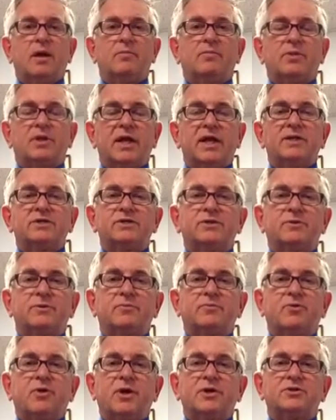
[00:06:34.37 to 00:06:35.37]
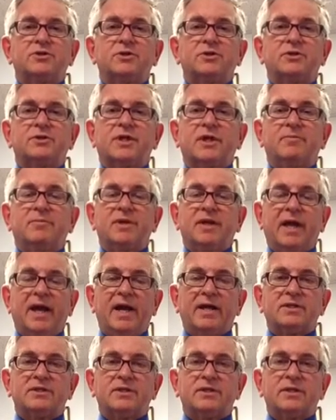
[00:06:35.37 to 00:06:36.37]
Plaster impressions can be
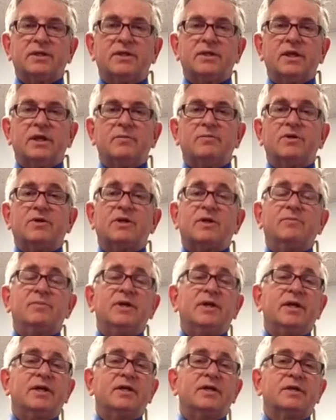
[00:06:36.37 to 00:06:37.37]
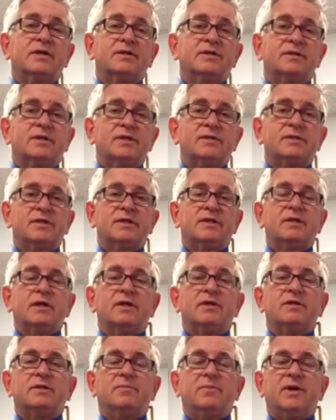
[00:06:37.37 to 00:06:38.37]
excellent, but can be inconsistent
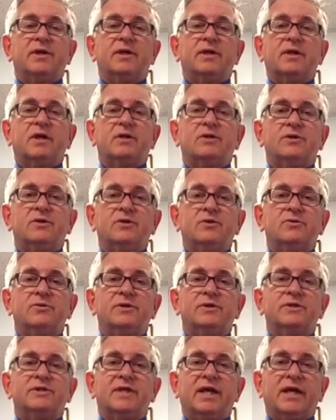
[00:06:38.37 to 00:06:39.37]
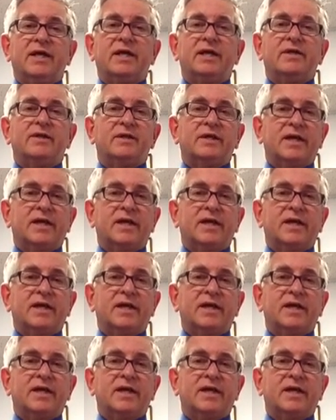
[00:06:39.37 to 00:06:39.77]
depending on who is taking the